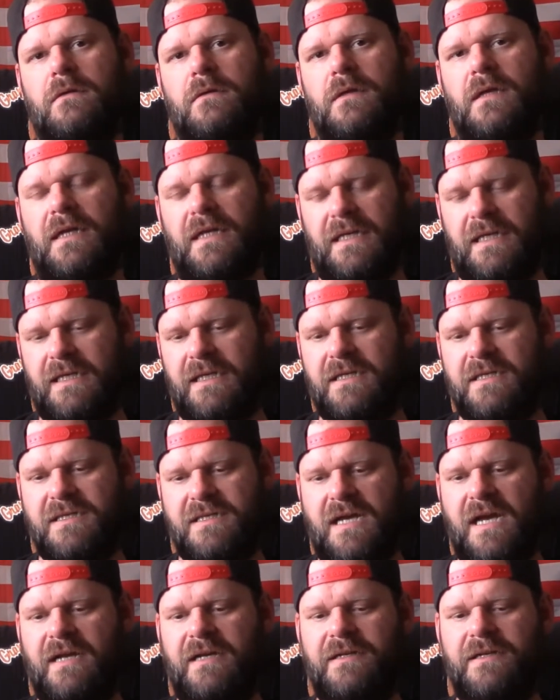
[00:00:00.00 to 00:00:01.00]
And he
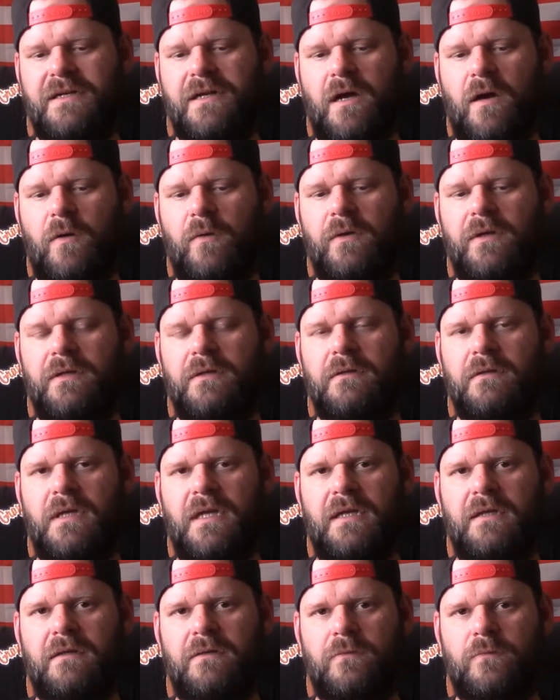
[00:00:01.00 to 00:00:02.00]
decided to go
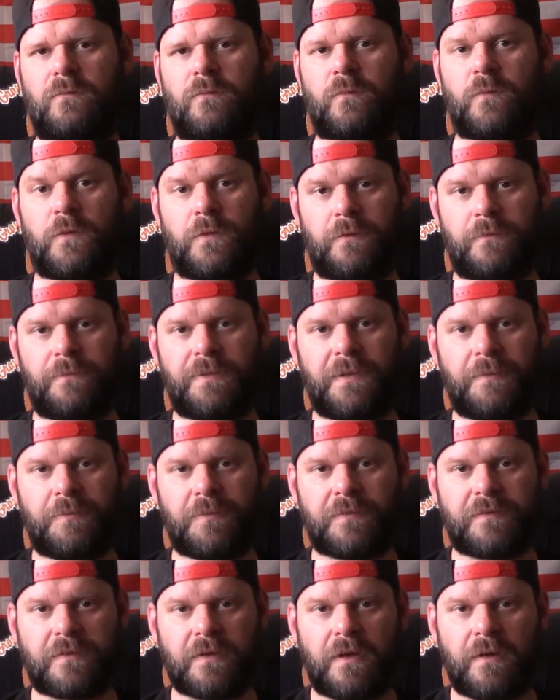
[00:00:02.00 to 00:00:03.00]
and ruin
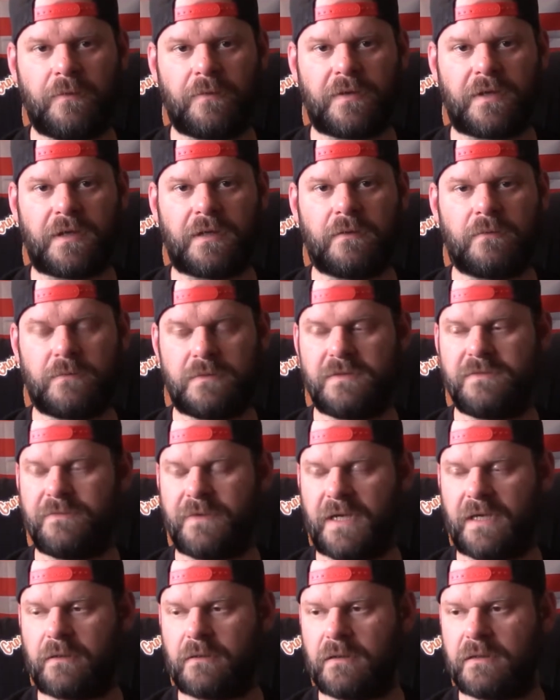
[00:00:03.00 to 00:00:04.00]
people's clothing, just
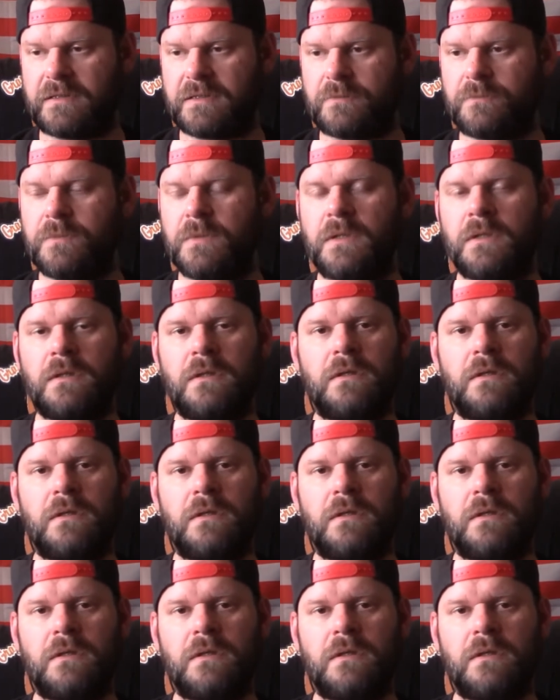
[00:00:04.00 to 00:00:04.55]
vandalism.